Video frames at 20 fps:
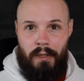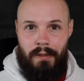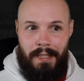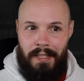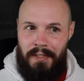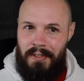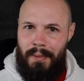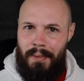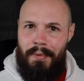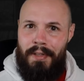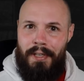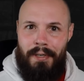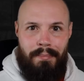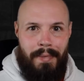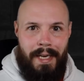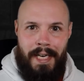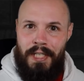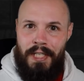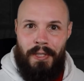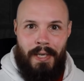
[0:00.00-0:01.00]
Like some of their
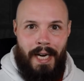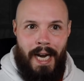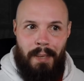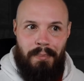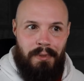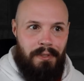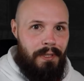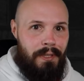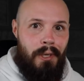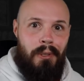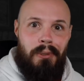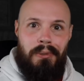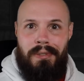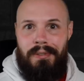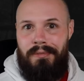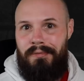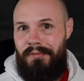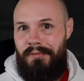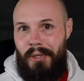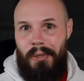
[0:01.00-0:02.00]
major apps, notes,
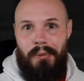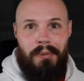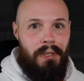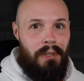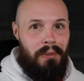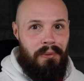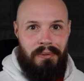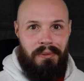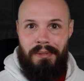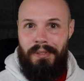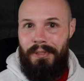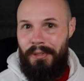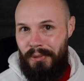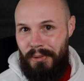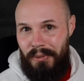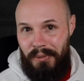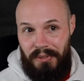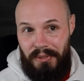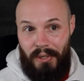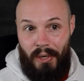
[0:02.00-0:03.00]
photos,
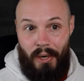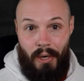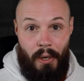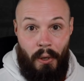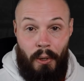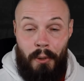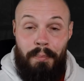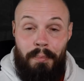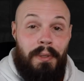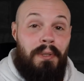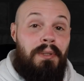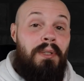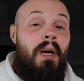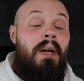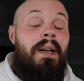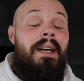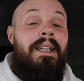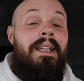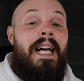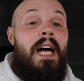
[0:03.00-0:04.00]
news, are built
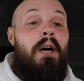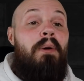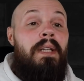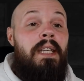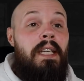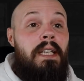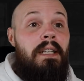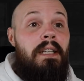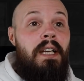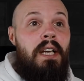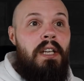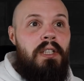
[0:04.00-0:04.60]
on CloudKit.